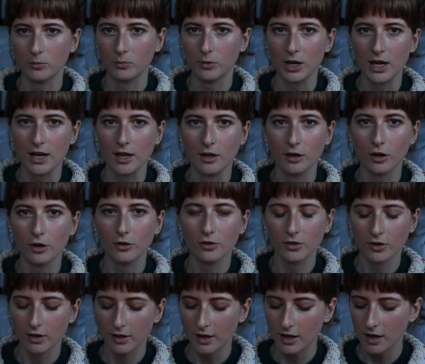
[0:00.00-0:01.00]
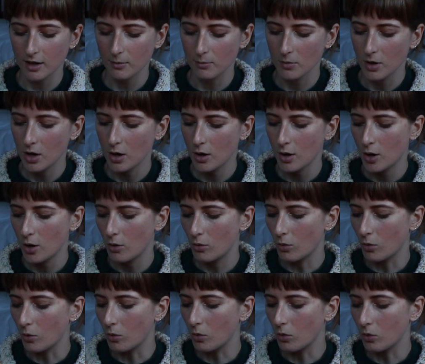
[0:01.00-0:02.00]
really close to them,
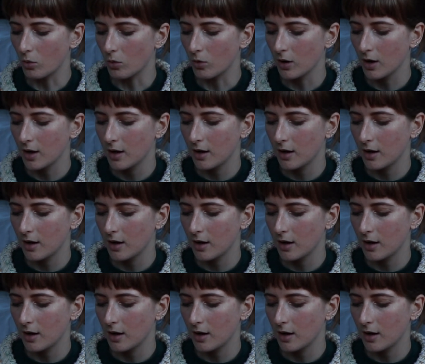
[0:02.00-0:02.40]
or